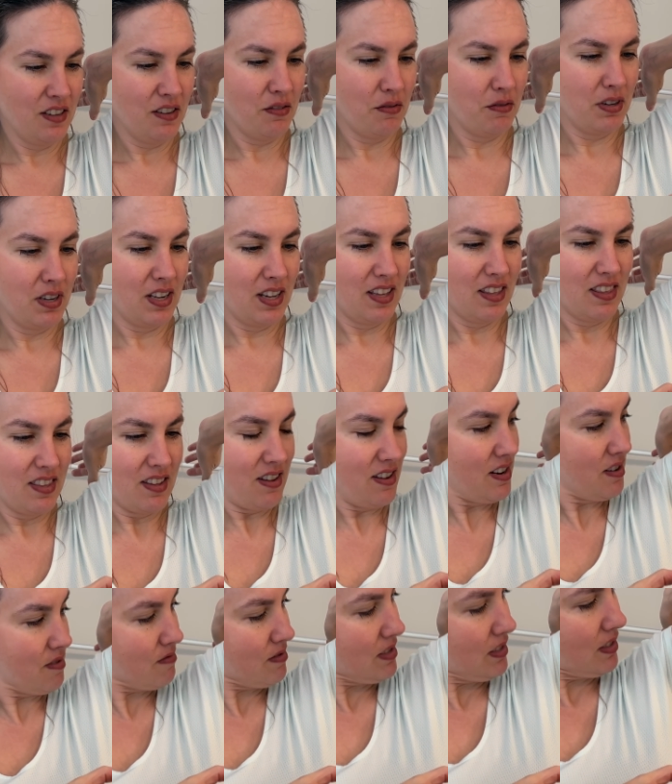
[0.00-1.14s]
what I thought
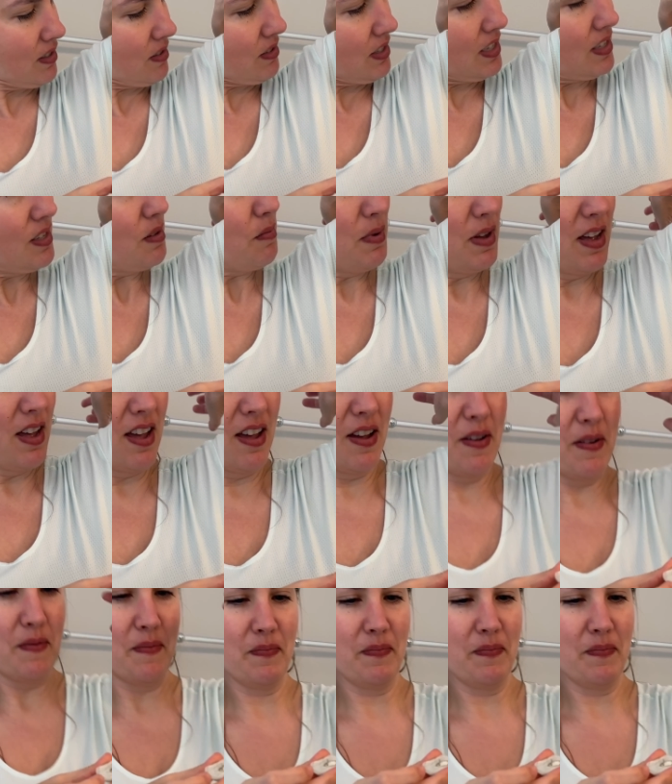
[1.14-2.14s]
it was going to be.